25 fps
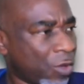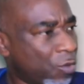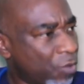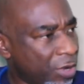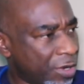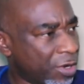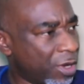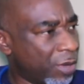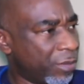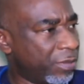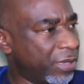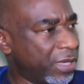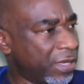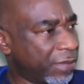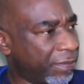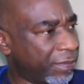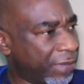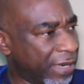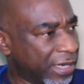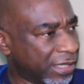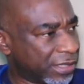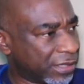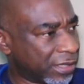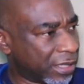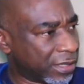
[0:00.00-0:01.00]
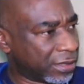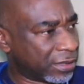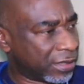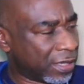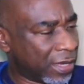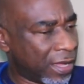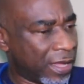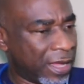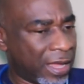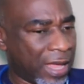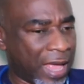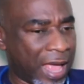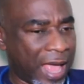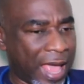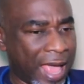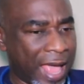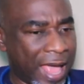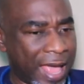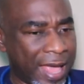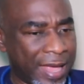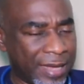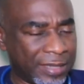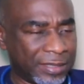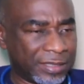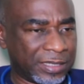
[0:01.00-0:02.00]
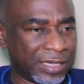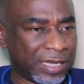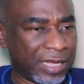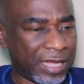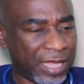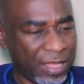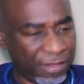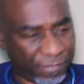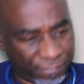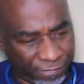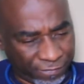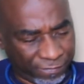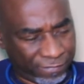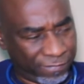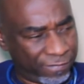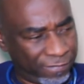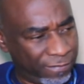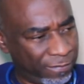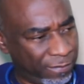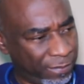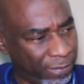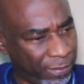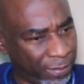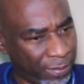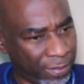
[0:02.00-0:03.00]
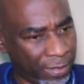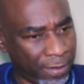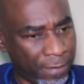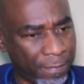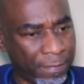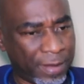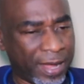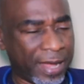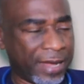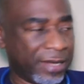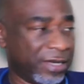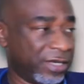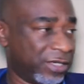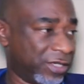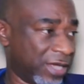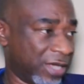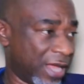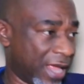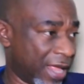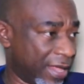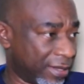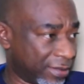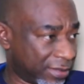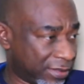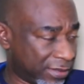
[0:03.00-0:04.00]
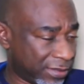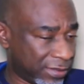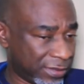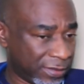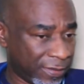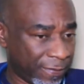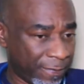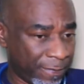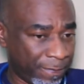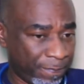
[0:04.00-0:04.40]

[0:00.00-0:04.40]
We're not being patient. And if, by any chance,